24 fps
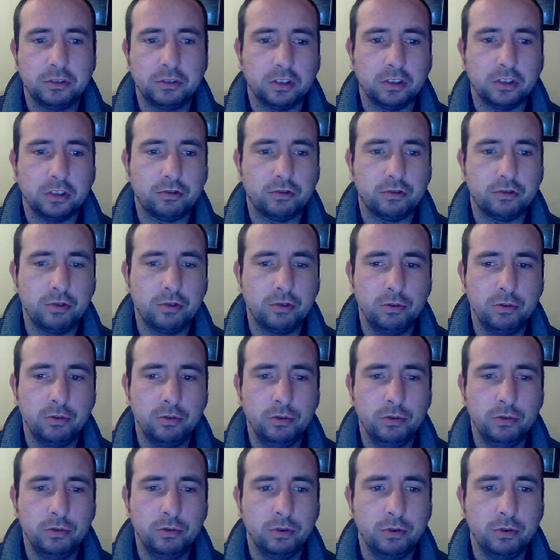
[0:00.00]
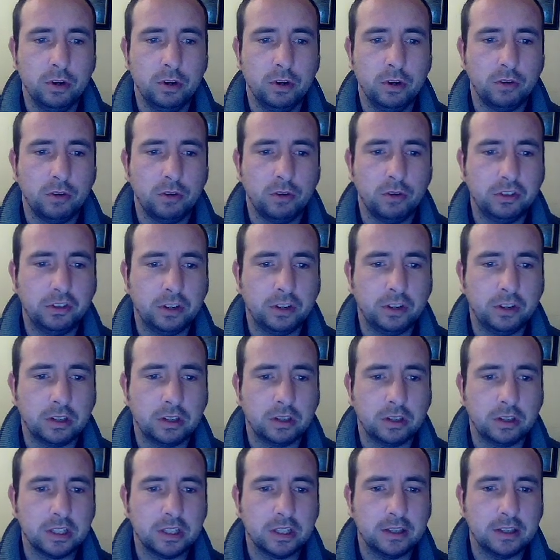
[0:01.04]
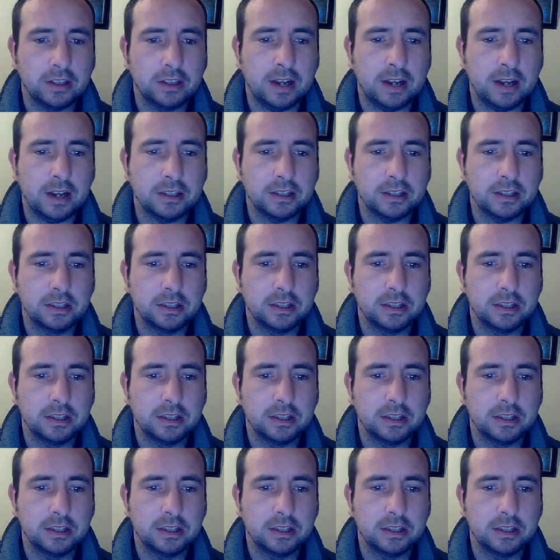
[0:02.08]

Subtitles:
true result that